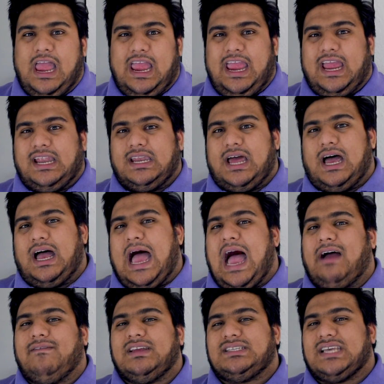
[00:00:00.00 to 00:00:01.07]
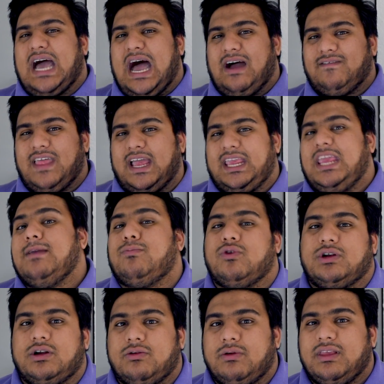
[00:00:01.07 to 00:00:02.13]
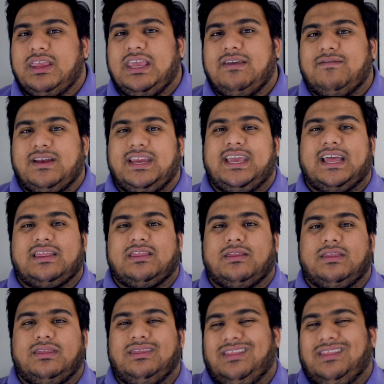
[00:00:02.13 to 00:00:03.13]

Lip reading: and having to have that keyboard to really even get